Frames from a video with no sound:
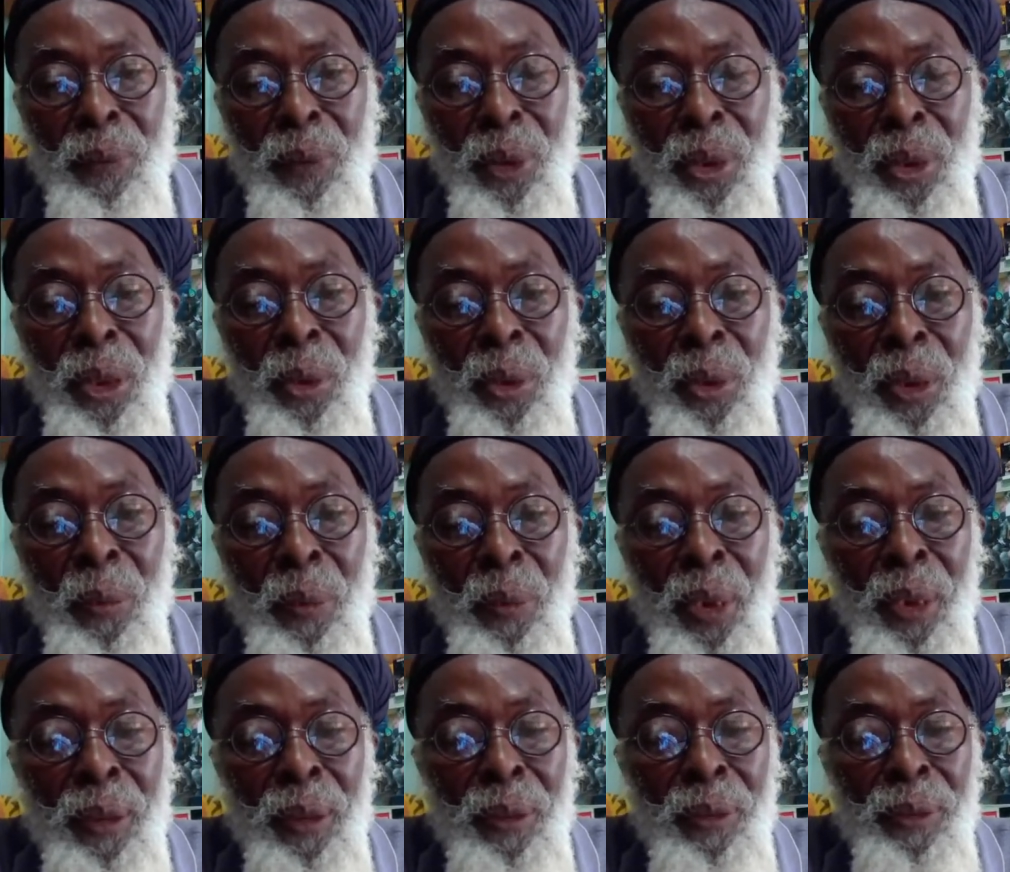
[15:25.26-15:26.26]
Now deal with the
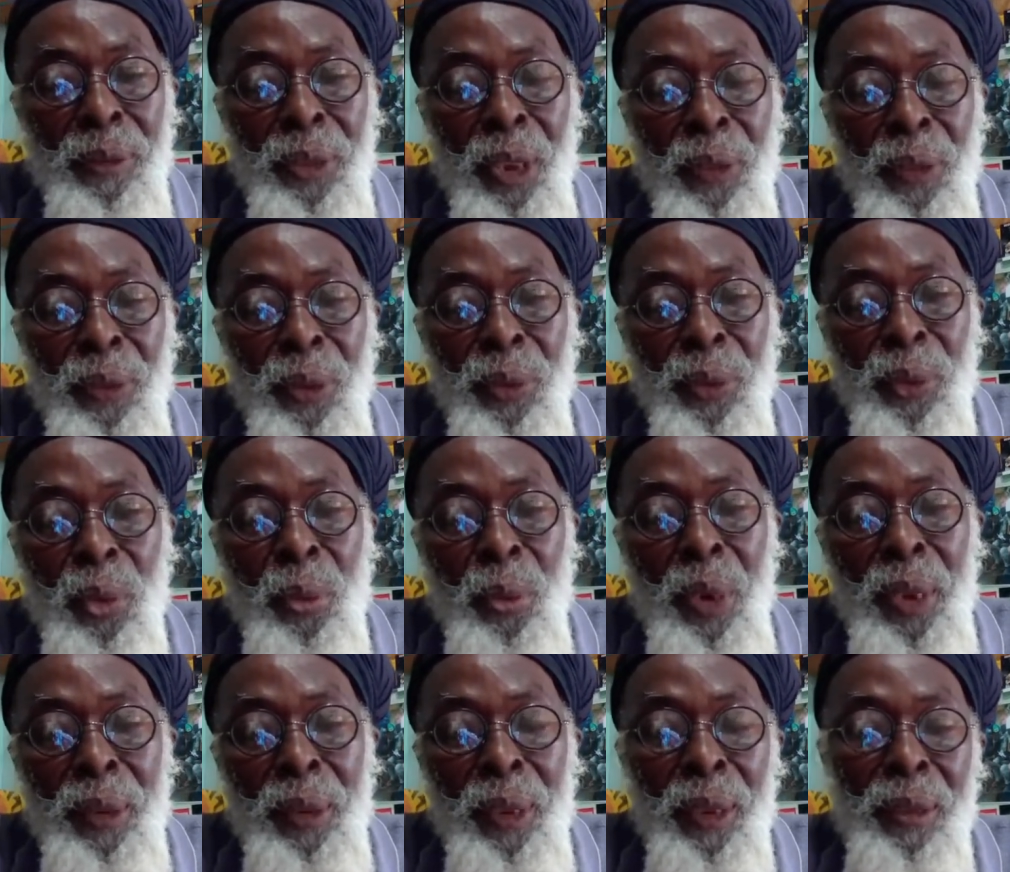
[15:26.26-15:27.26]
man if you have enough
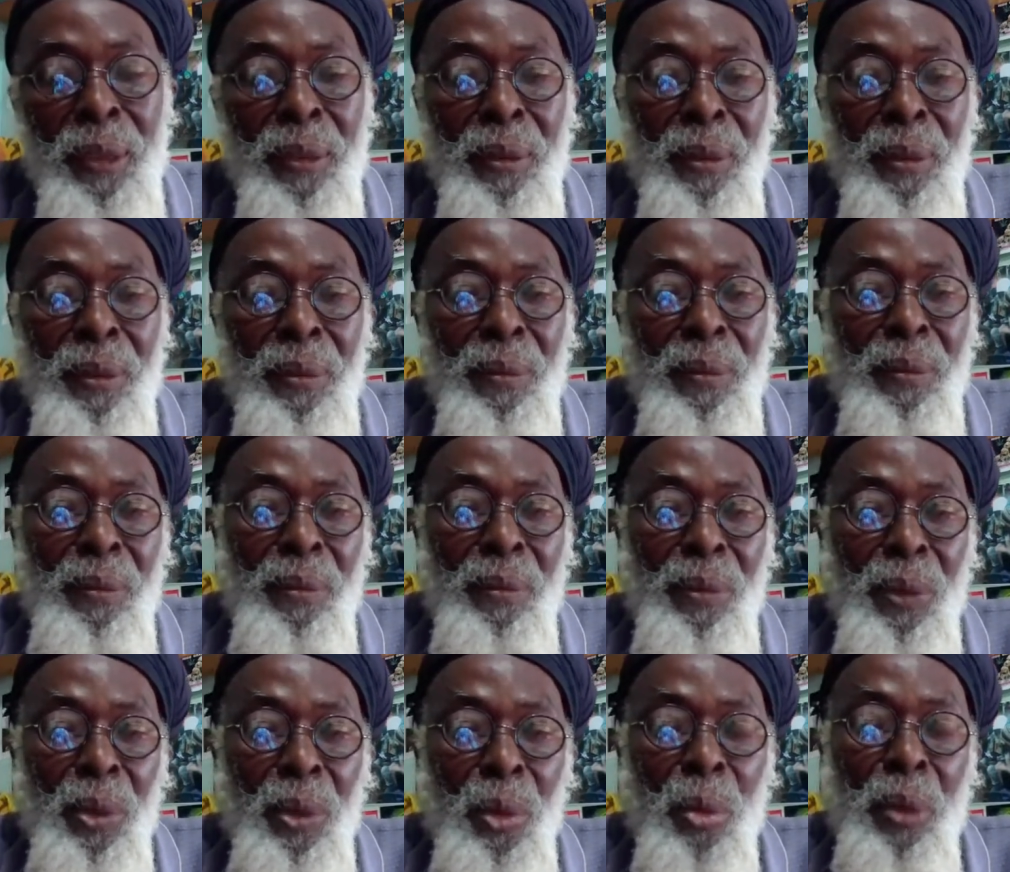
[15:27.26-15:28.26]
woman and
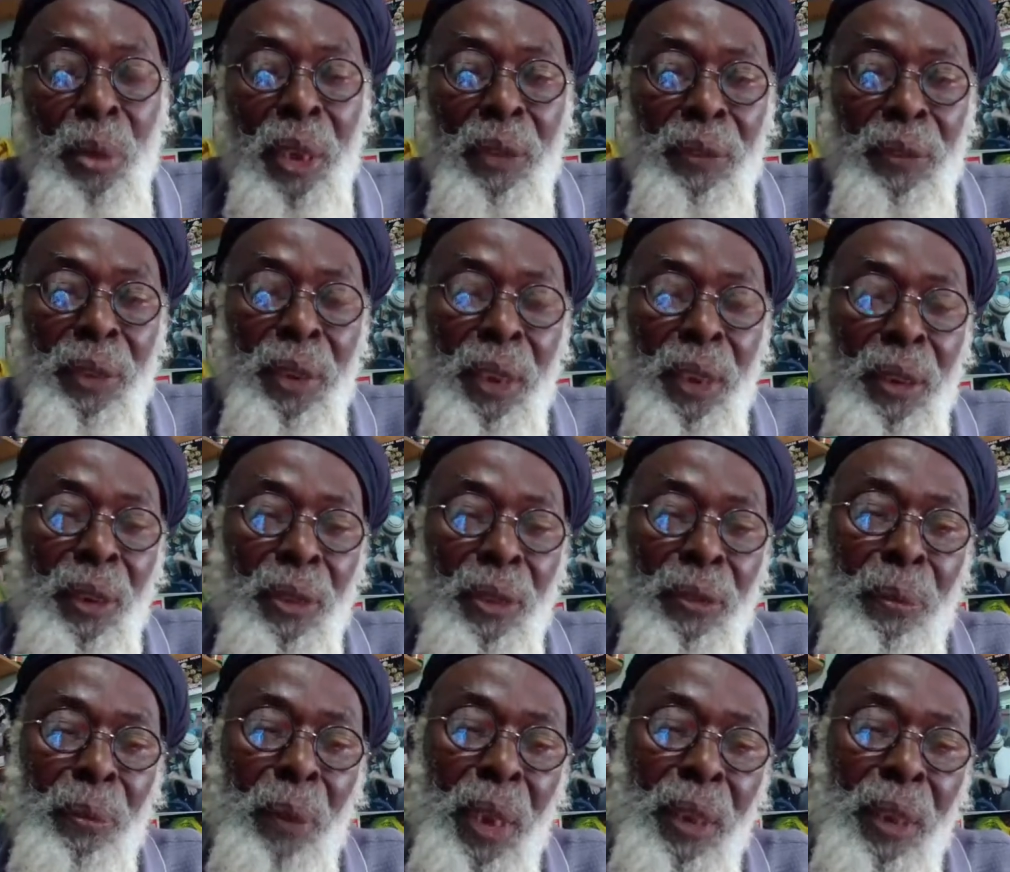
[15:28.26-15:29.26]
woman if you take
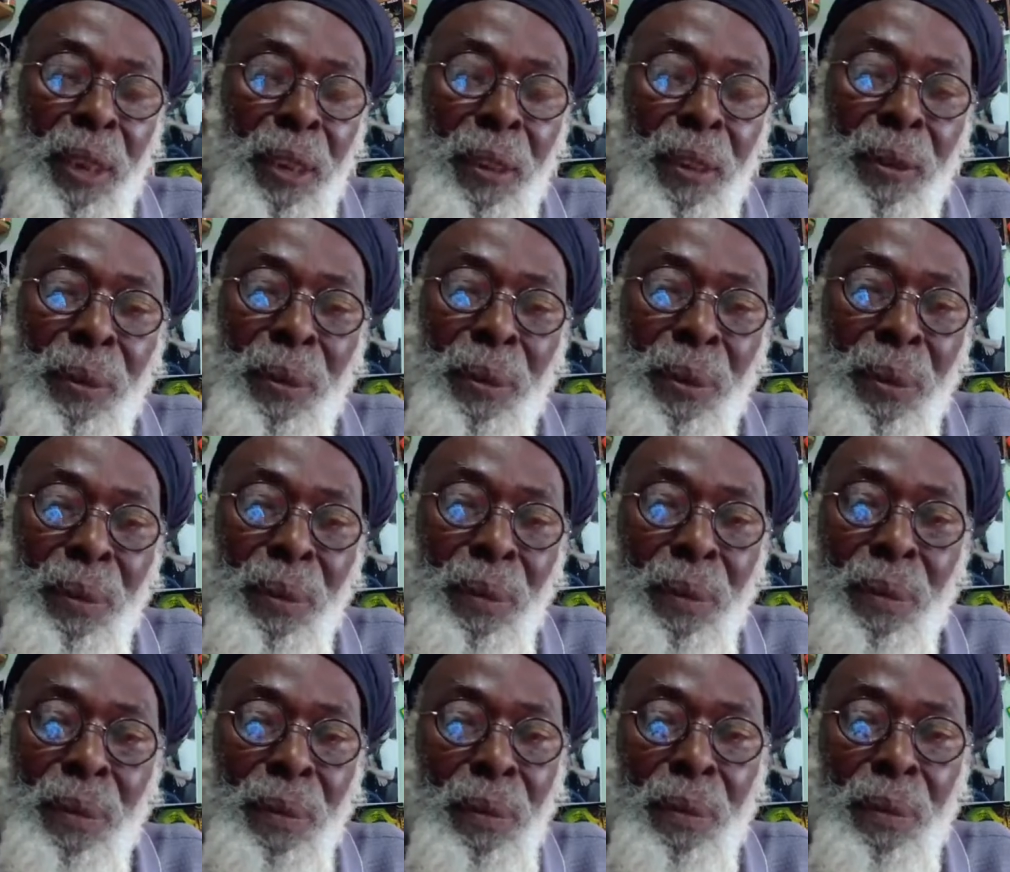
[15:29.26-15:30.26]
enough man, you
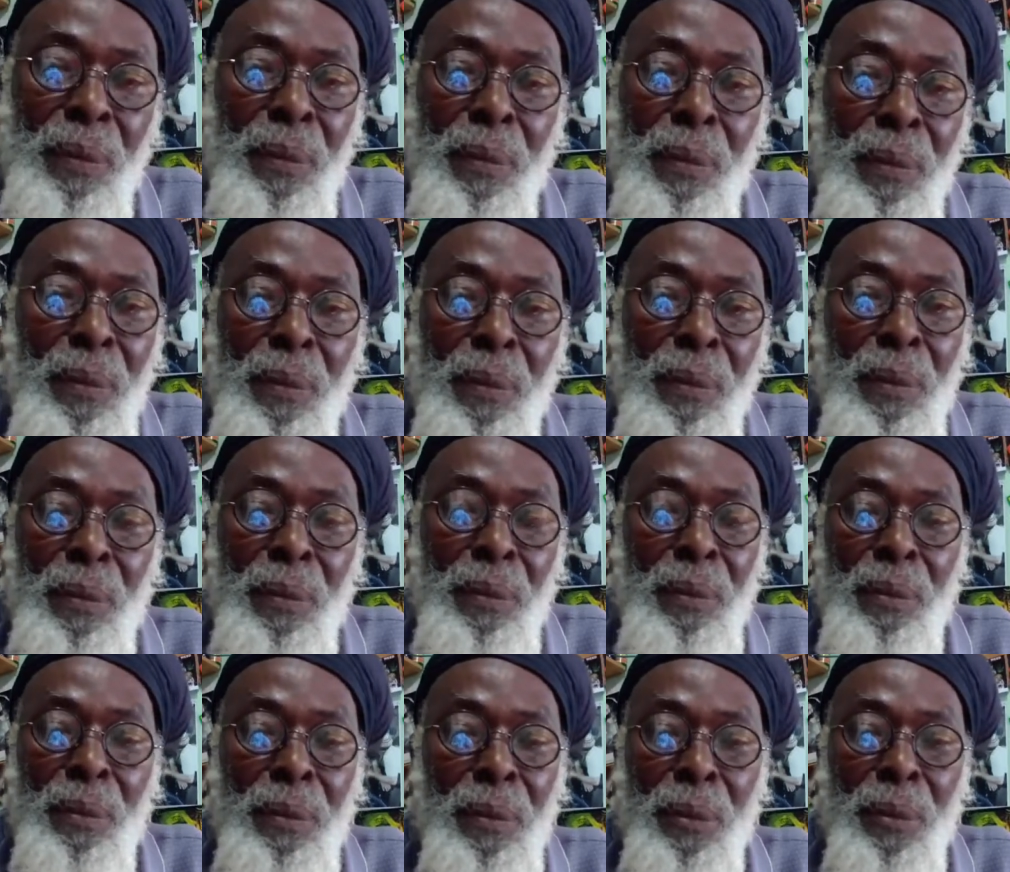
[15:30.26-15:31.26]

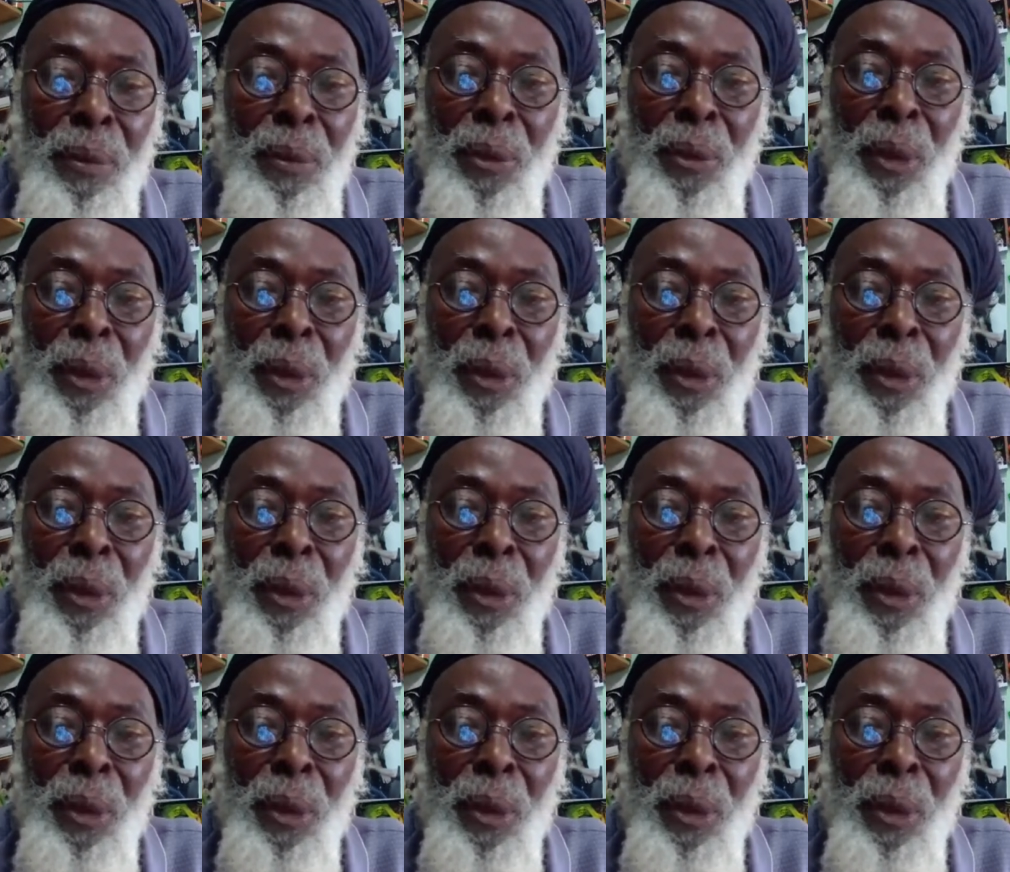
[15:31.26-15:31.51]
know.